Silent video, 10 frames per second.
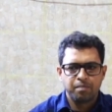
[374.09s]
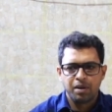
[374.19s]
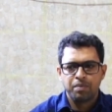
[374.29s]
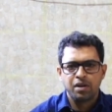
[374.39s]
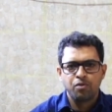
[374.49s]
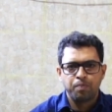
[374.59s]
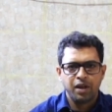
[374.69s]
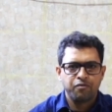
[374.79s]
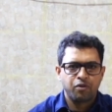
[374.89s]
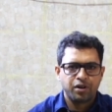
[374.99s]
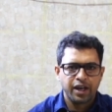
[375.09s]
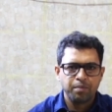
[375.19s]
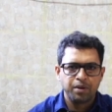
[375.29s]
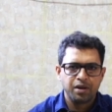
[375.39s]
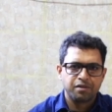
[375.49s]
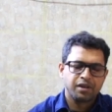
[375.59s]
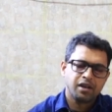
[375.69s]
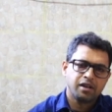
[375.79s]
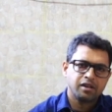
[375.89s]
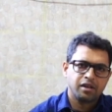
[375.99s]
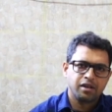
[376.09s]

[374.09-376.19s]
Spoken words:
Maybe you play for 10 minutes, then he'll